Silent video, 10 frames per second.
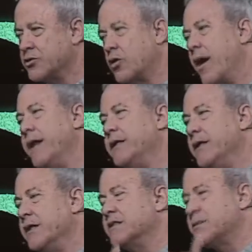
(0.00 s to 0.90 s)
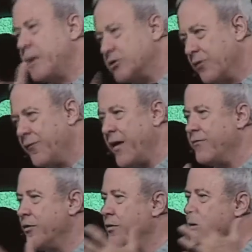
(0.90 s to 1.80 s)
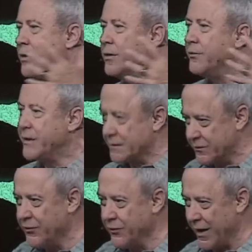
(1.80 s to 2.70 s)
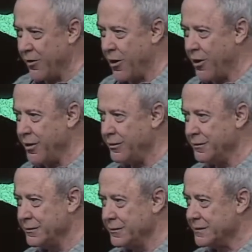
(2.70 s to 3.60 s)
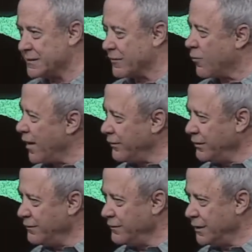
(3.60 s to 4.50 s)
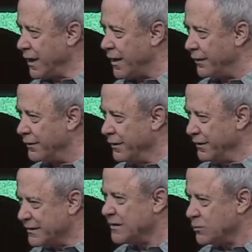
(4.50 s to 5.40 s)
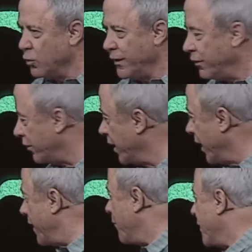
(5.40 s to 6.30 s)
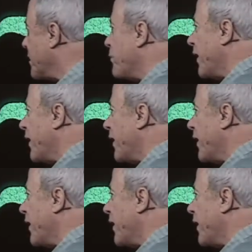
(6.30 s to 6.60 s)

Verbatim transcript: trying to get special favor because of who they are. It's like, why are you doing that? This is weird. And they want the